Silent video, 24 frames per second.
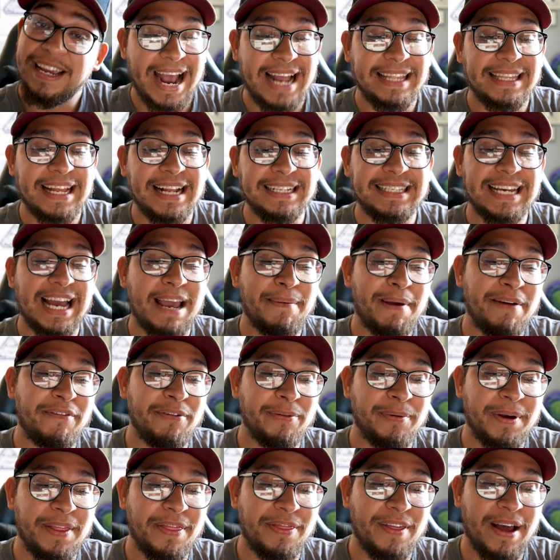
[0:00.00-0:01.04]
At that time,
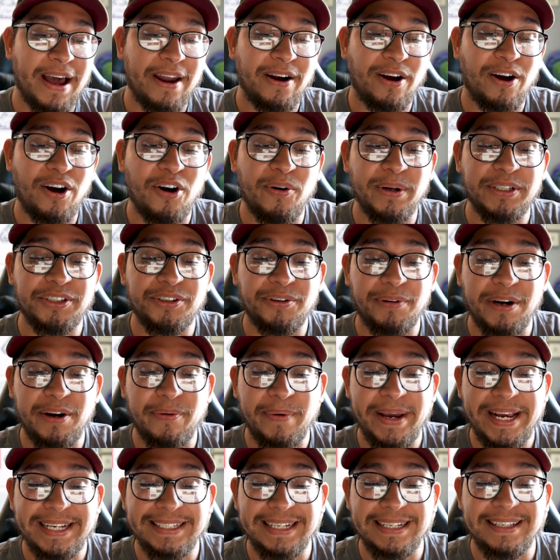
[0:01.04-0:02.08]
everyone thought, oh, it's 3
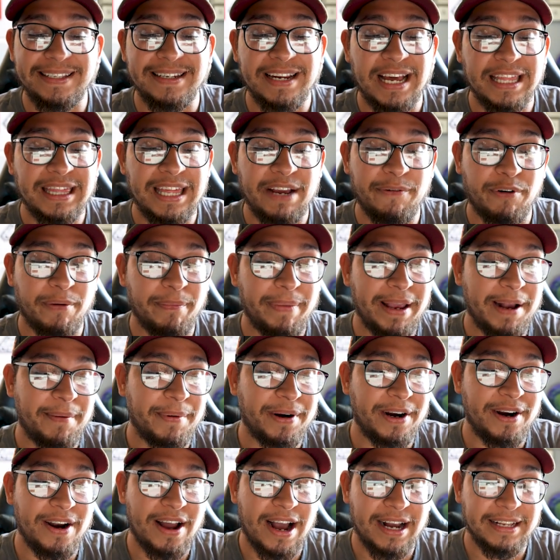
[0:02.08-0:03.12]
weeks, it's nothing, we'll be able
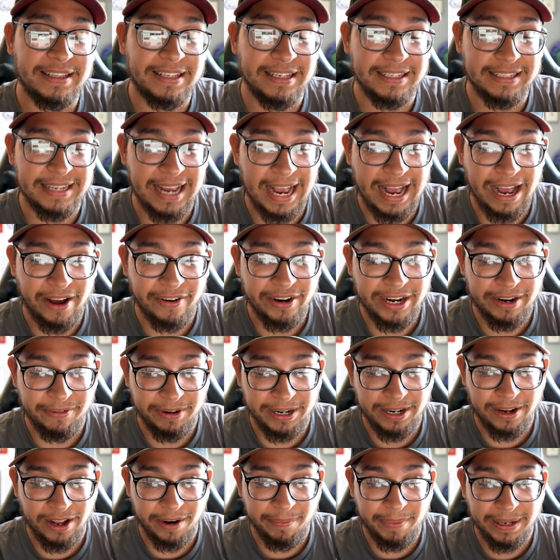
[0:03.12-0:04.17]
to knock this out, he
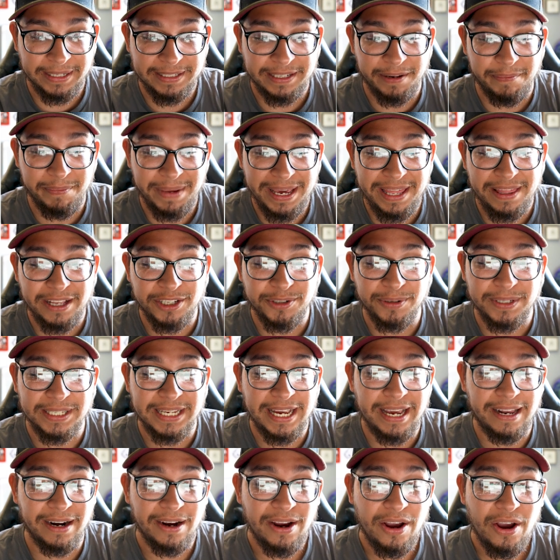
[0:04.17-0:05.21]
recalled. But to me, this was
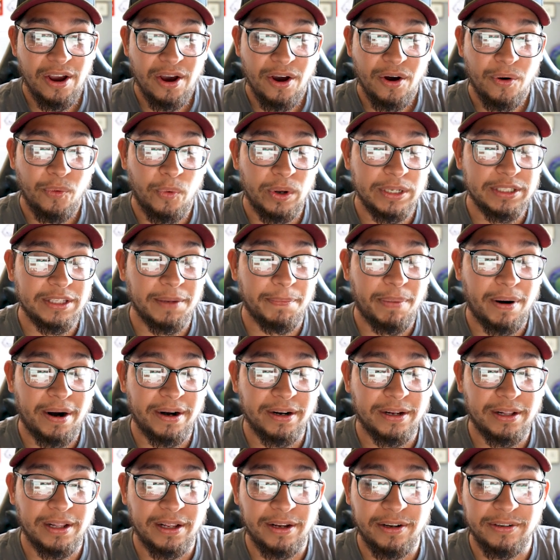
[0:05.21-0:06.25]
it. Once the
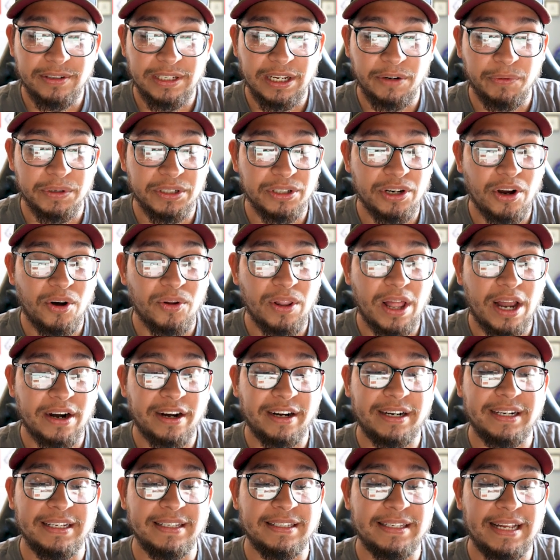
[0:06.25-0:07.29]
park closed, it was no
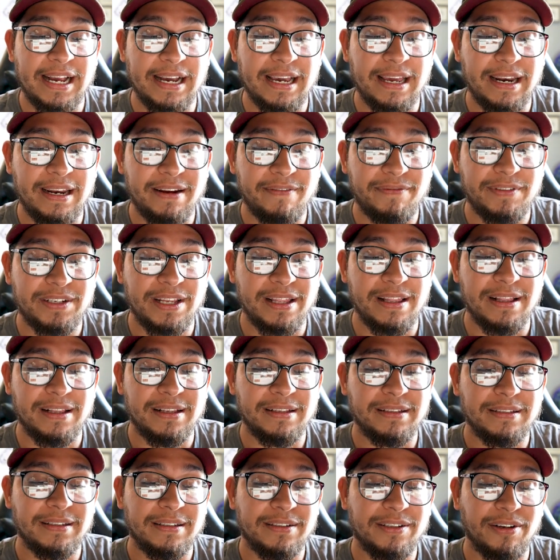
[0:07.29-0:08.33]
longer consecutive,
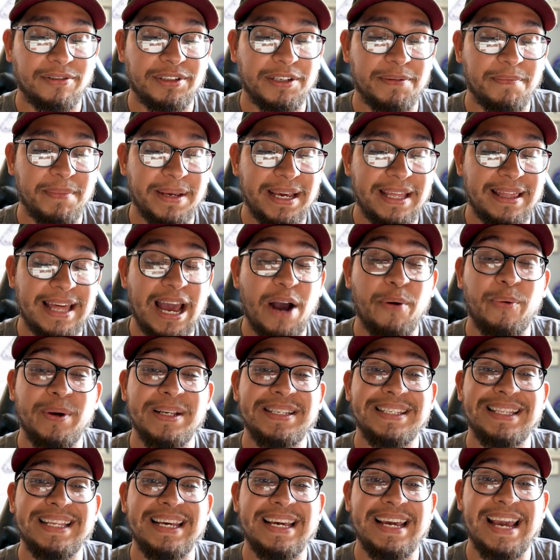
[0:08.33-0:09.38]
so to me, that
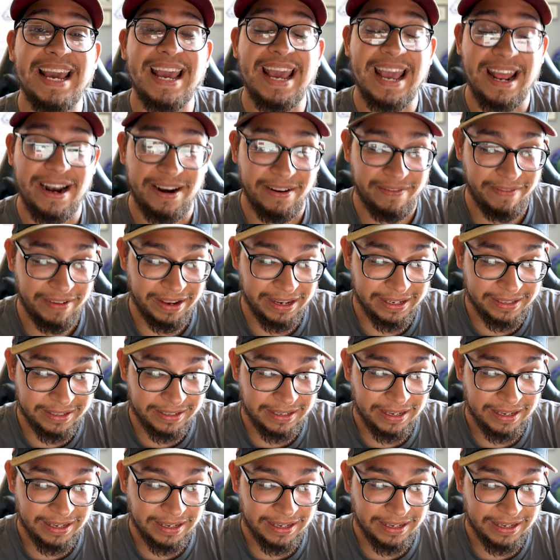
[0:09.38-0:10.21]
was the end of it.